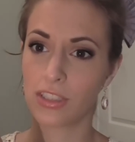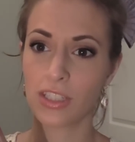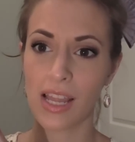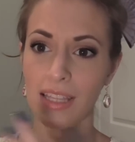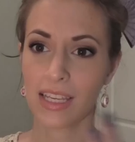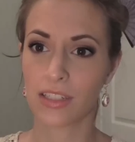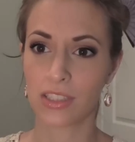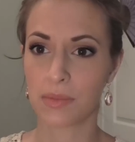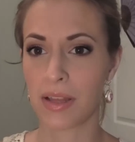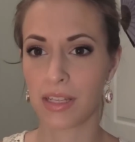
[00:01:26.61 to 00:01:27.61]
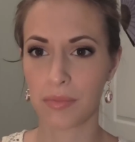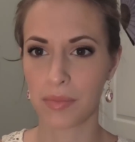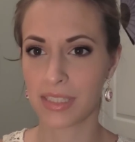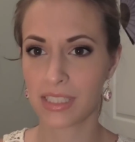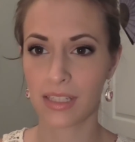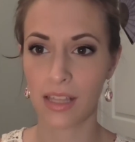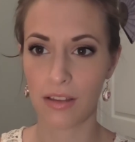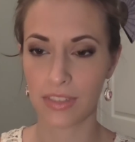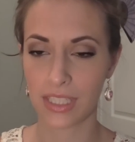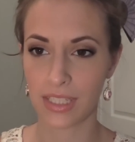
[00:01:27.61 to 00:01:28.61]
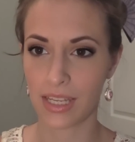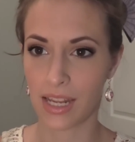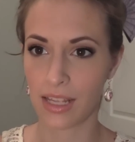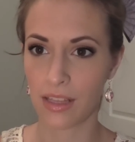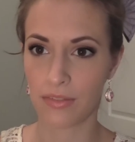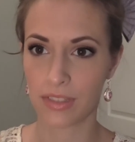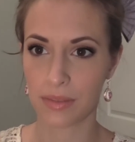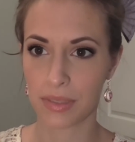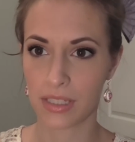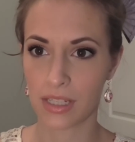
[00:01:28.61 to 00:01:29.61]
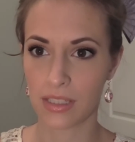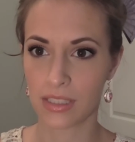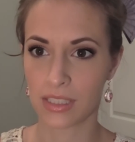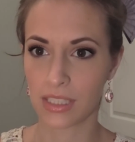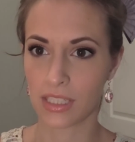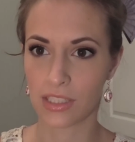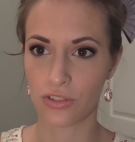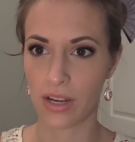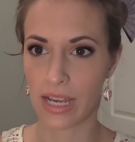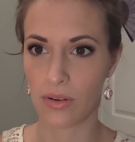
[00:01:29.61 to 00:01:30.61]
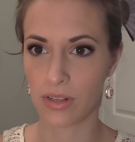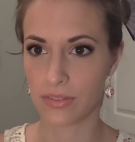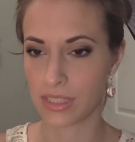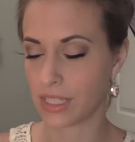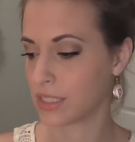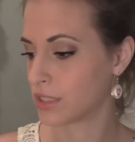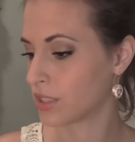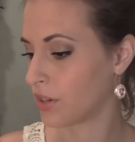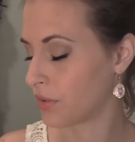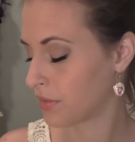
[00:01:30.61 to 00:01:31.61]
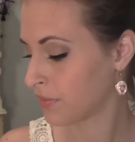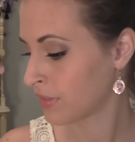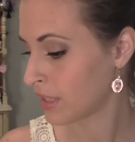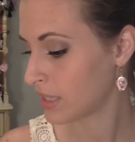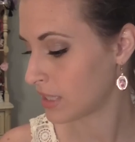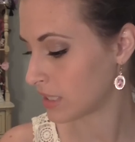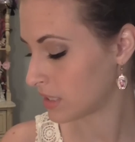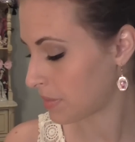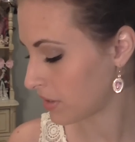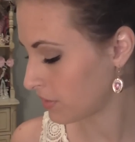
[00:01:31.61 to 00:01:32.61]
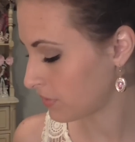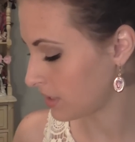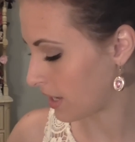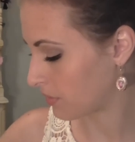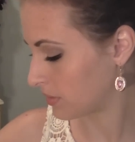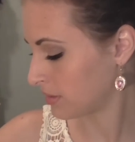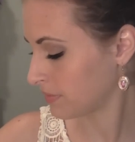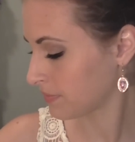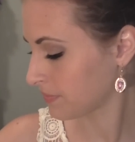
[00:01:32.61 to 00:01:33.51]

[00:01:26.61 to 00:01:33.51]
It's just not that good smelling, but my skin loves it, and I love it because it doesn't dry out and everything, so that's about it for that one.